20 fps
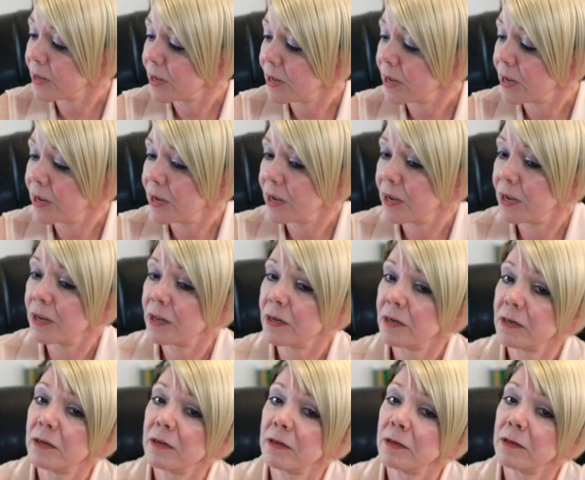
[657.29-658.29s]

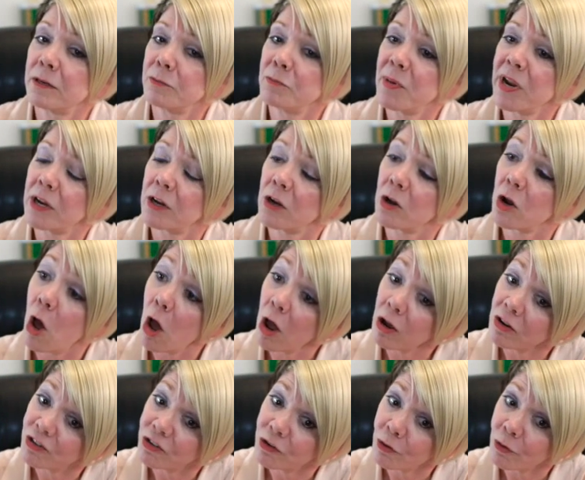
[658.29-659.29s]
And to make a
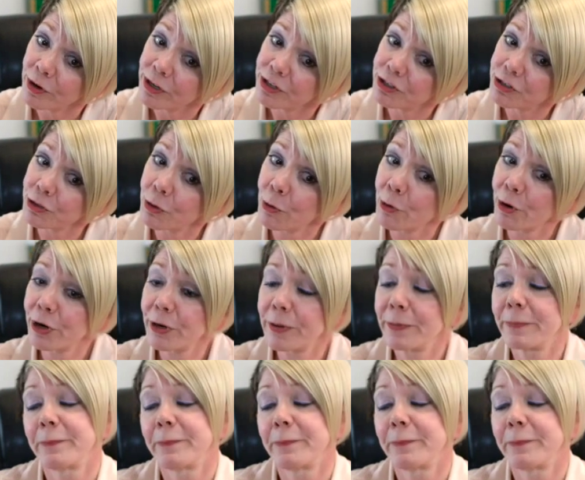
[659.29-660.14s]
long story short,